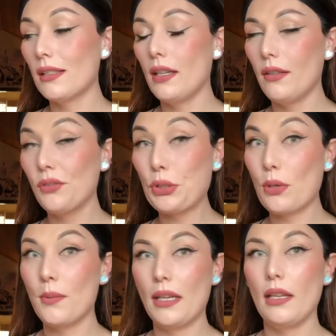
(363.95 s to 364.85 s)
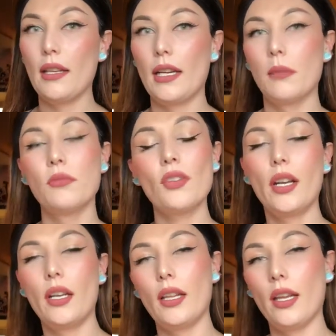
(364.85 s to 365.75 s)
I have so many that I'm
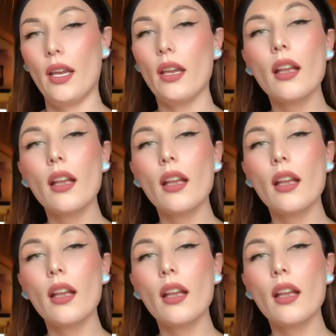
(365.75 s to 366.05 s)
trying to like